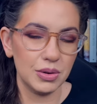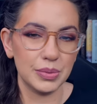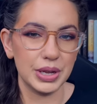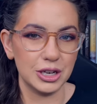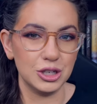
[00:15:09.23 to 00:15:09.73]
What are
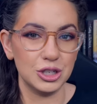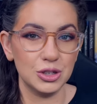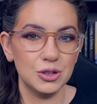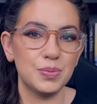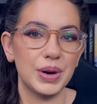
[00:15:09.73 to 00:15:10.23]
we going to
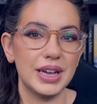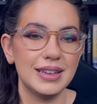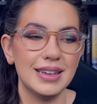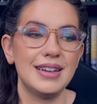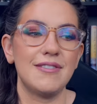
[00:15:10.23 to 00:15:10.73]
do? But
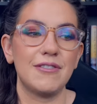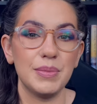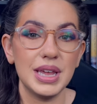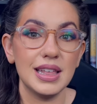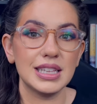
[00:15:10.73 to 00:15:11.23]
for
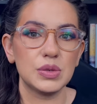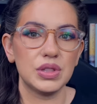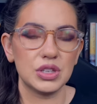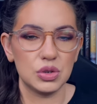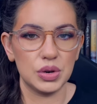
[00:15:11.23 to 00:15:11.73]
me, that's
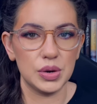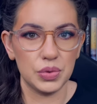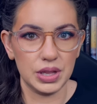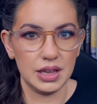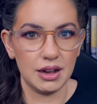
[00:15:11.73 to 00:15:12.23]
when the story
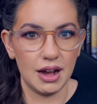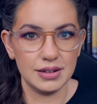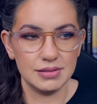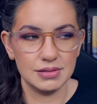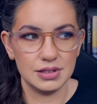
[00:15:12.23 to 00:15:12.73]
really got,